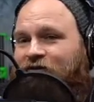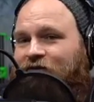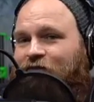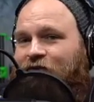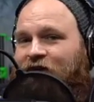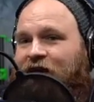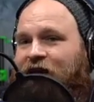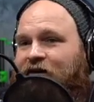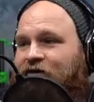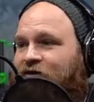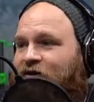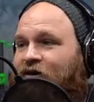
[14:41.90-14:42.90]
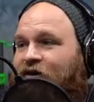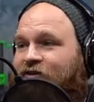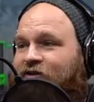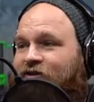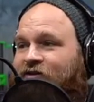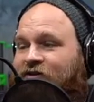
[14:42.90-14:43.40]
Heat doesn't cause
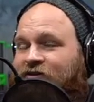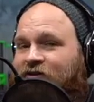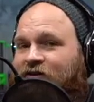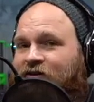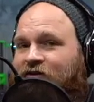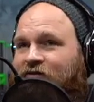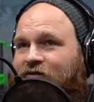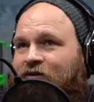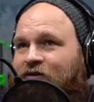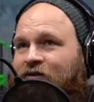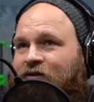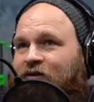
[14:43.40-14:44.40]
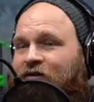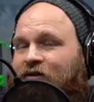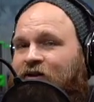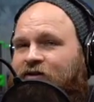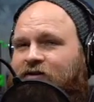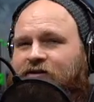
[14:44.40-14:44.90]
it.
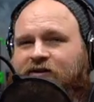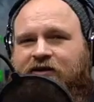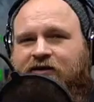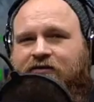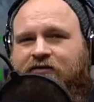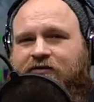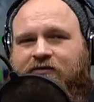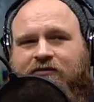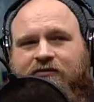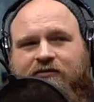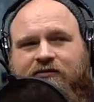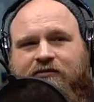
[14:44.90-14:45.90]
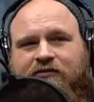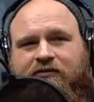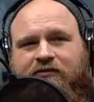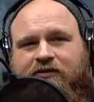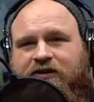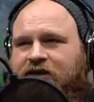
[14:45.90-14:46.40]
It's
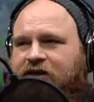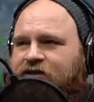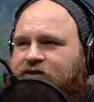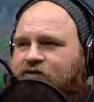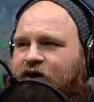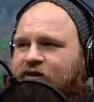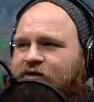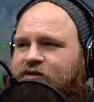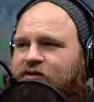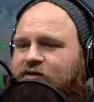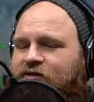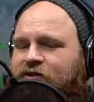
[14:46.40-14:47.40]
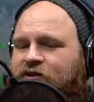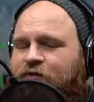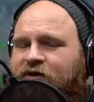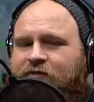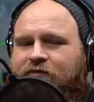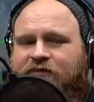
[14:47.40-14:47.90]
de-stressed
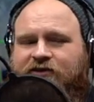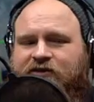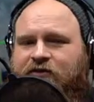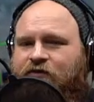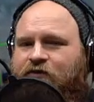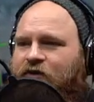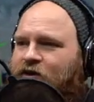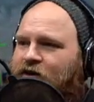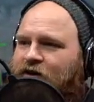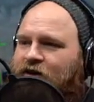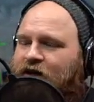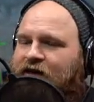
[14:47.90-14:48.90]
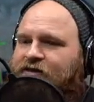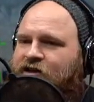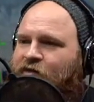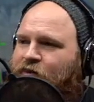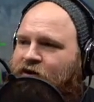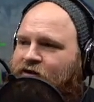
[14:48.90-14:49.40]
aluminum, so when it heats
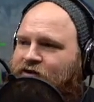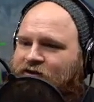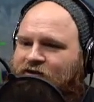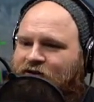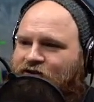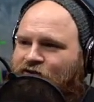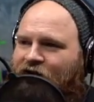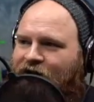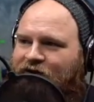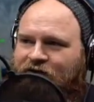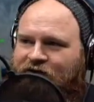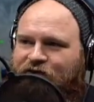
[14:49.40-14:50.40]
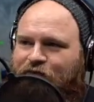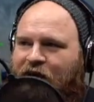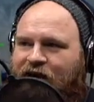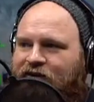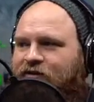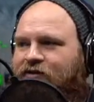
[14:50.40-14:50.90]
up, it doesn't contract or expand.